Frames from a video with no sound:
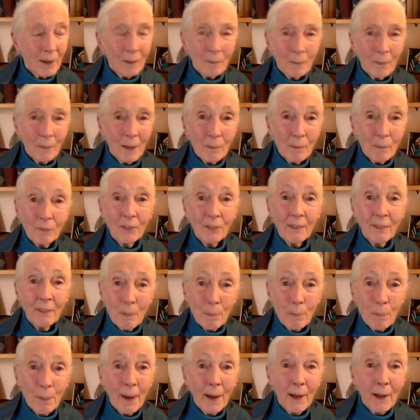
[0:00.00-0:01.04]
I'm very
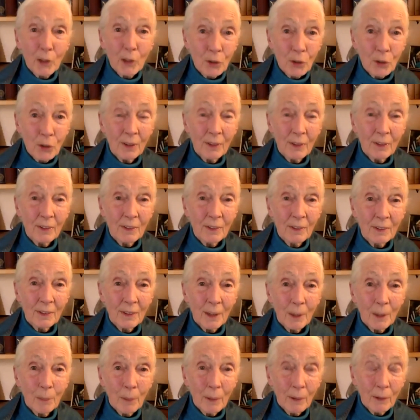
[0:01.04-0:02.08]
passionate
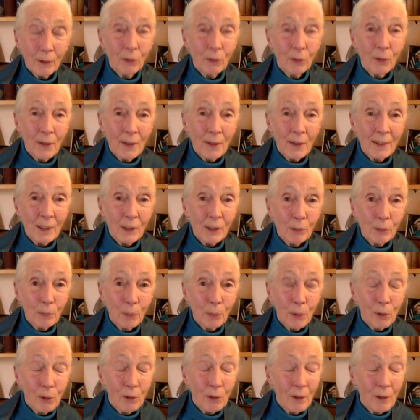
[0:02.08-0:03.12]
about growing this
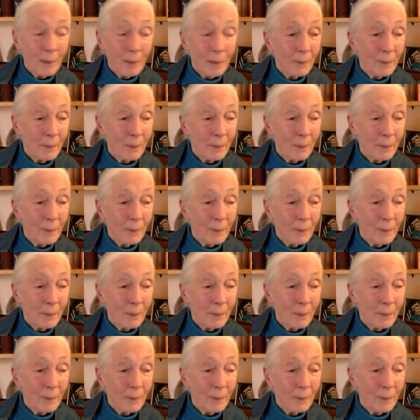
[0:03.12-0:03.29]
program.